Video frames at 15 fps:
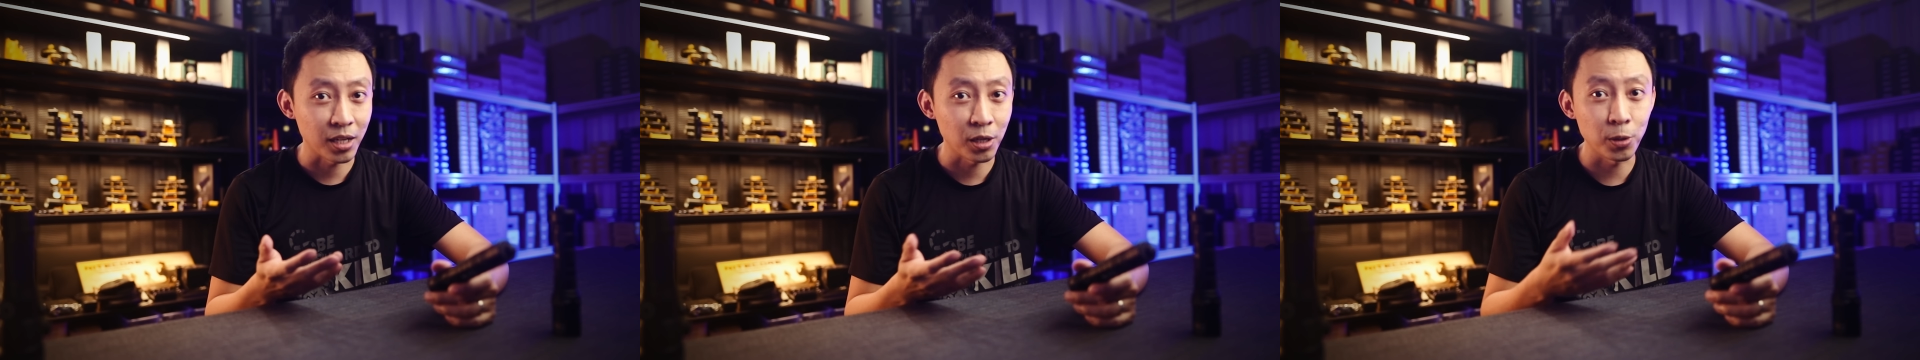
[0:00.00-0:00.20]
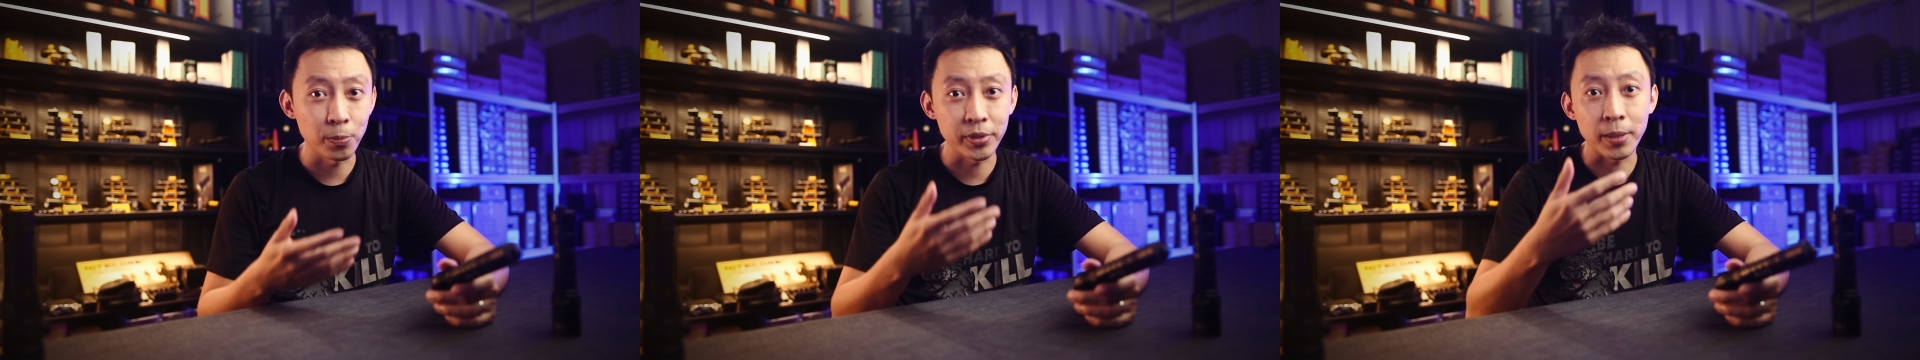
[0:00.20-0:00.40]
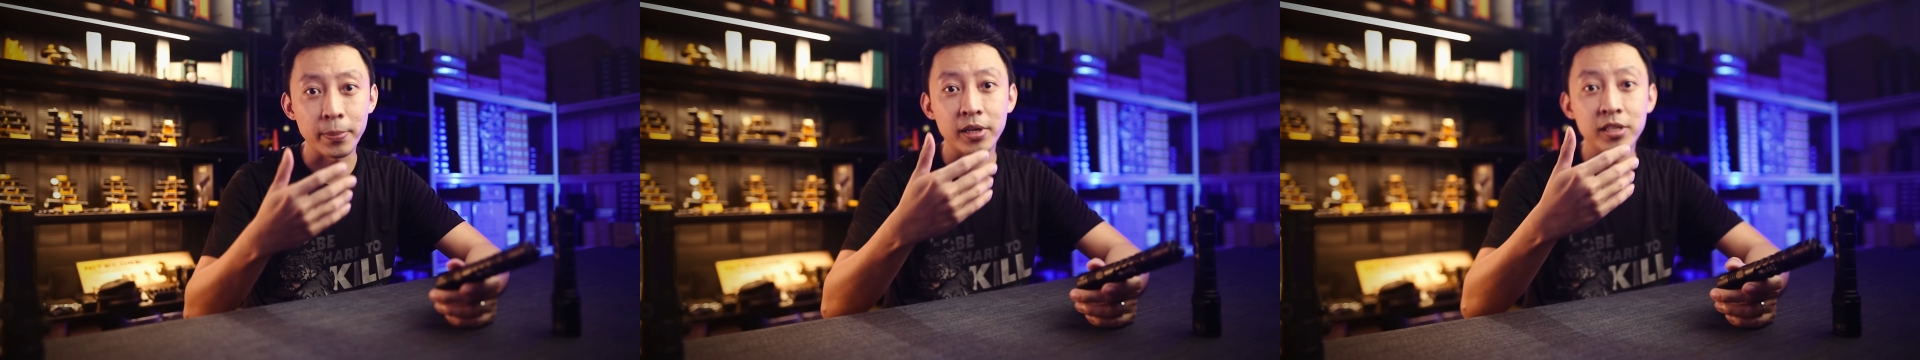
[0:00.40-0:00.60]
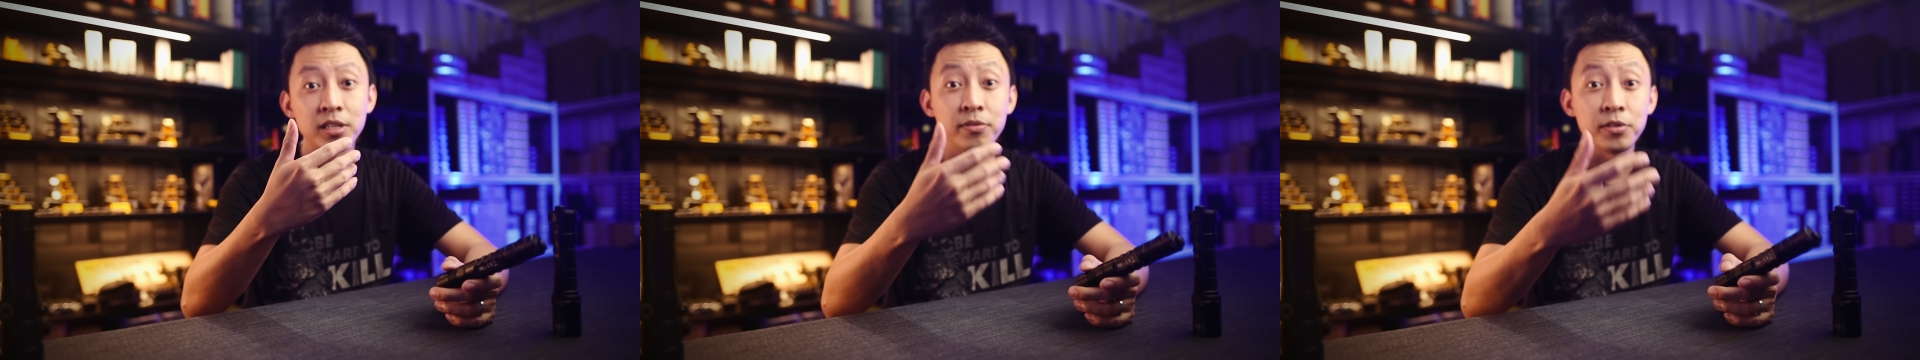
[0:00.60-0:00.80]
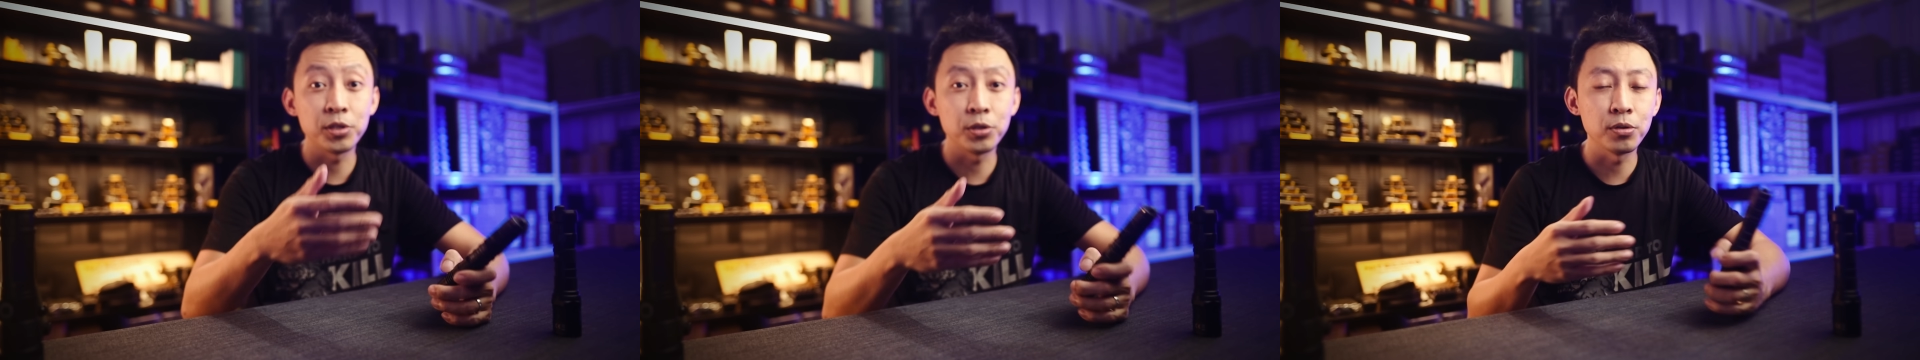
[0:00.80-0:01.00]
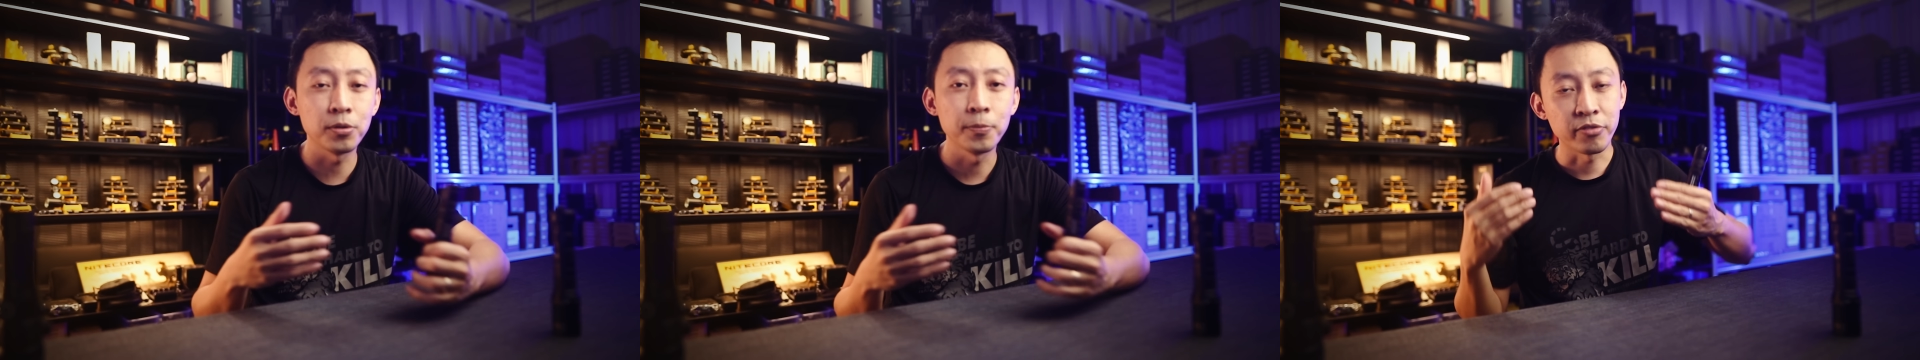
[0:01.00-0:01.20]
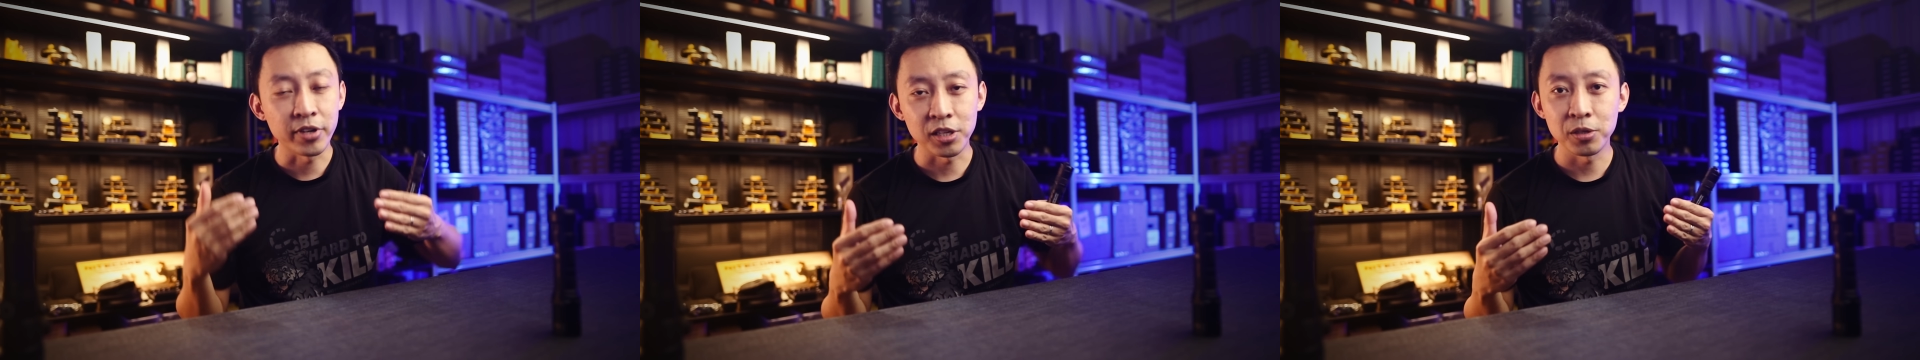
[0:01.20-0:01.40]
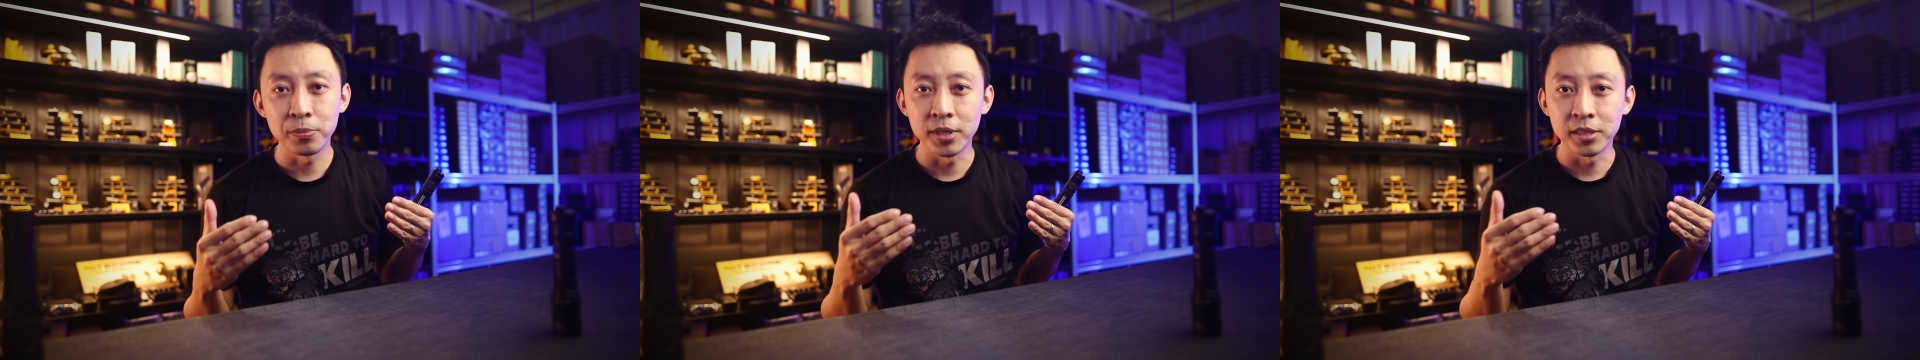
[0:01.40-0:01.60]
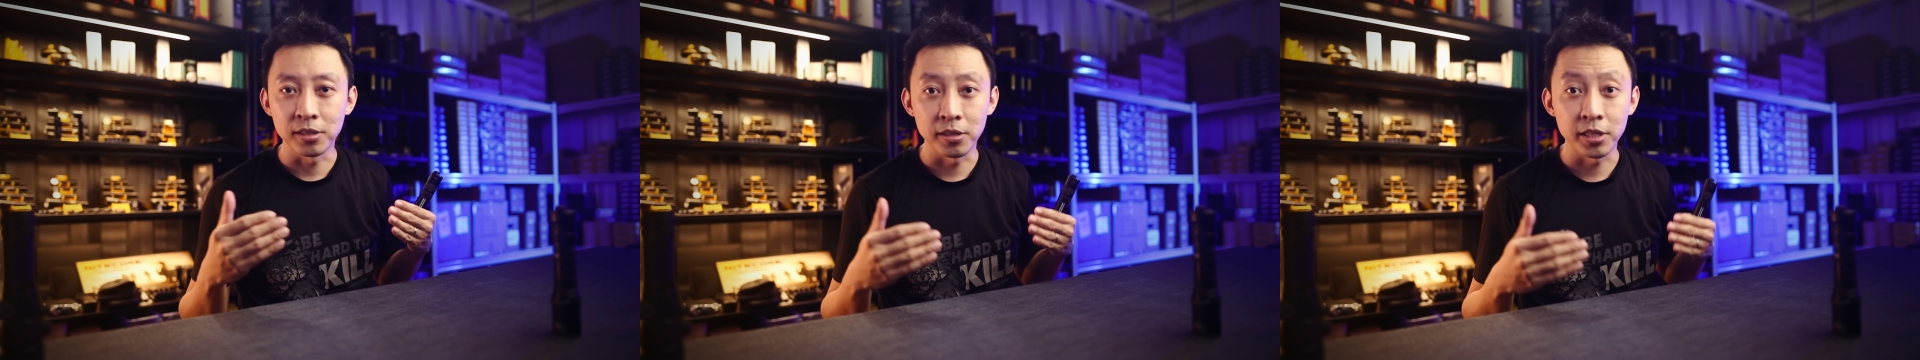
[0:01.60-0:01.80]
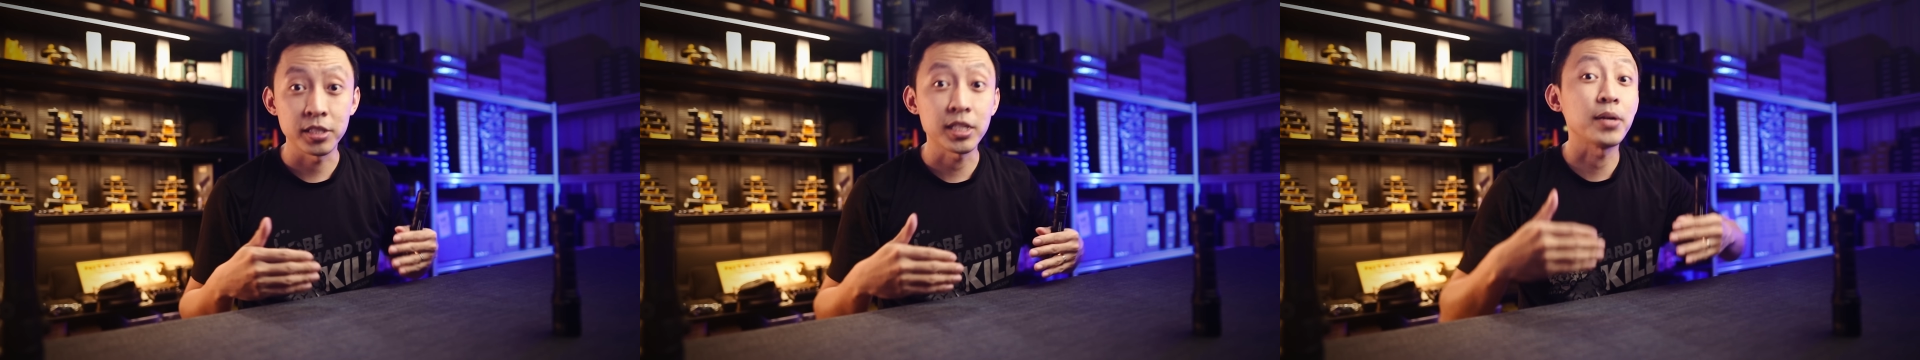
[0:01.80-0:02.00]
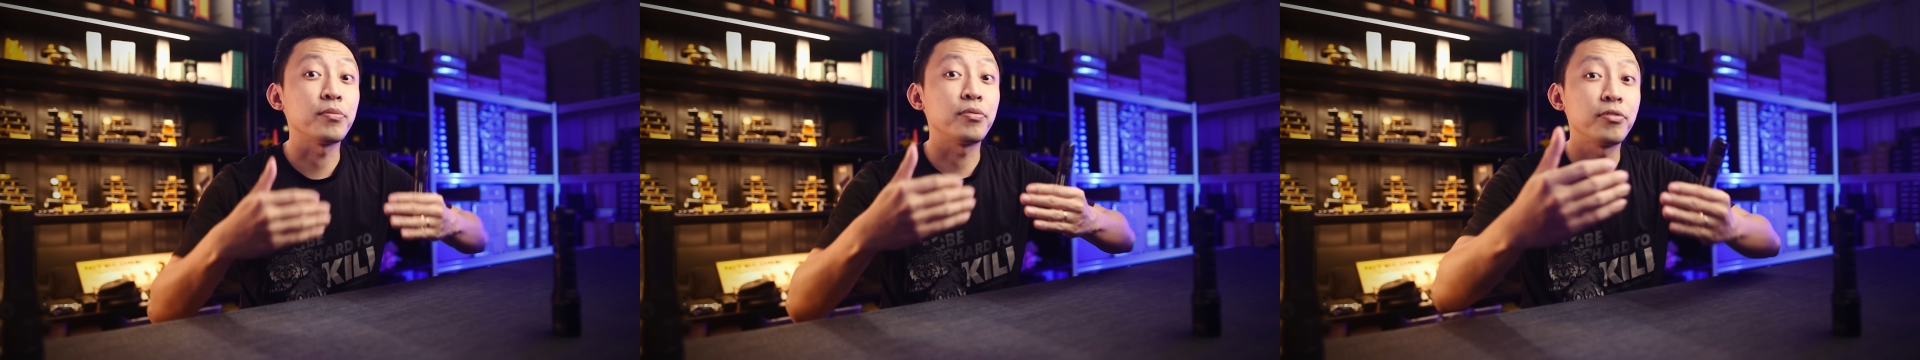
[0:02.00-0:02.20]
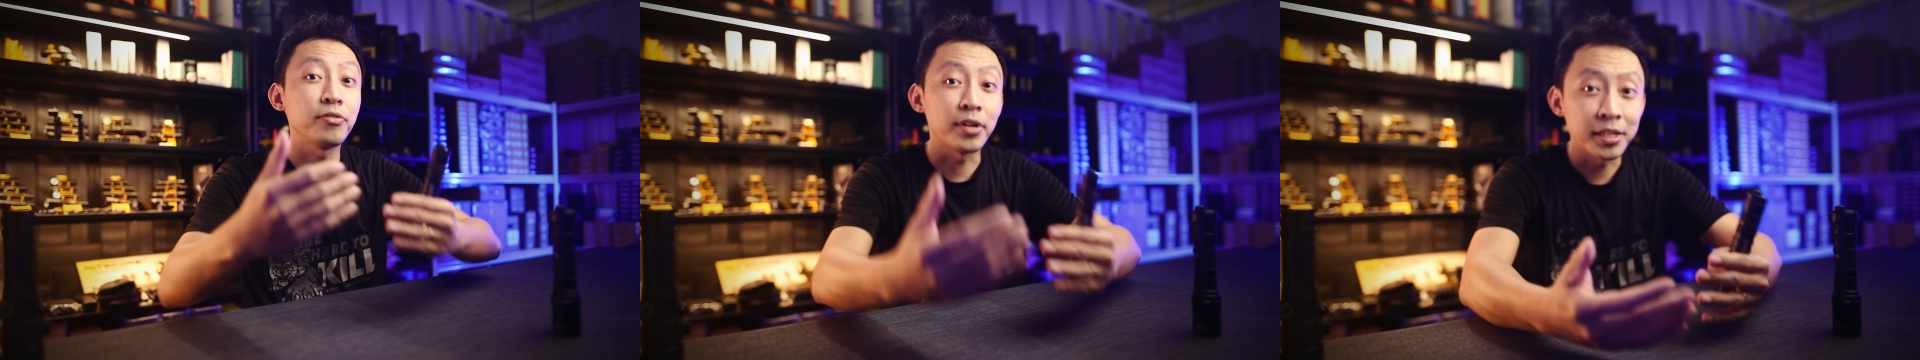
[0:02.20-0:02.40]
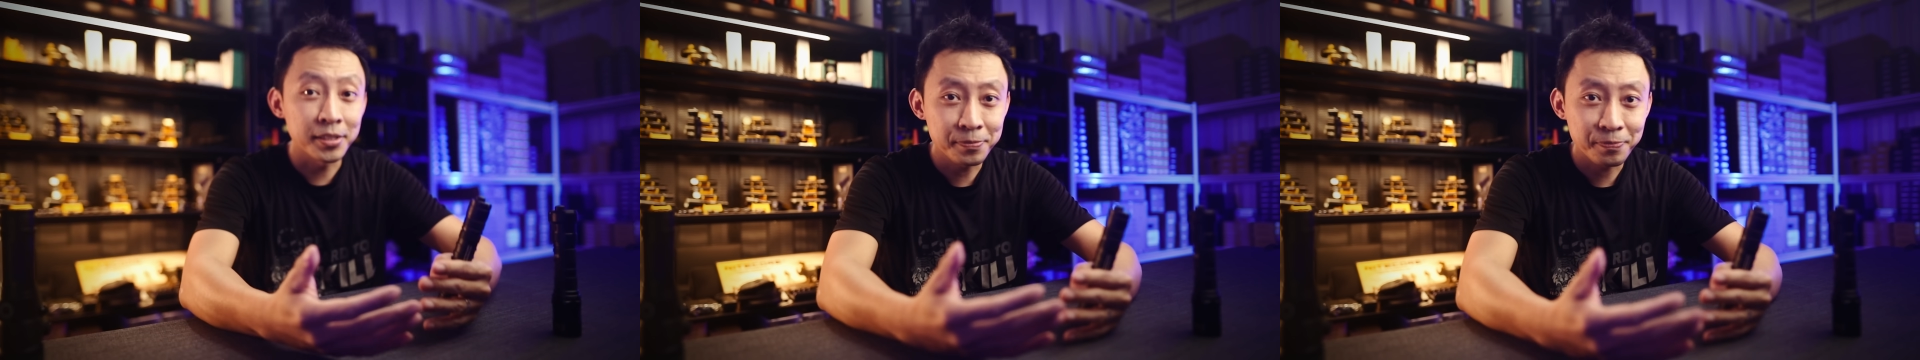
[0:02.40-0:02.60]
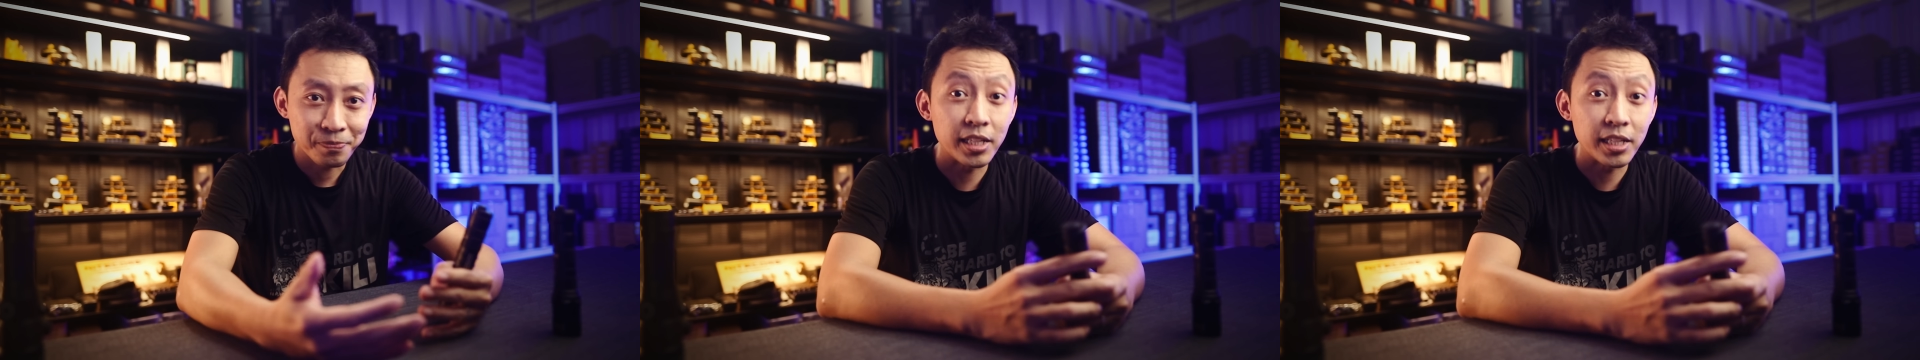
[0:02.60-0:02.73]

I hope that by giving you valuable knowledge up front,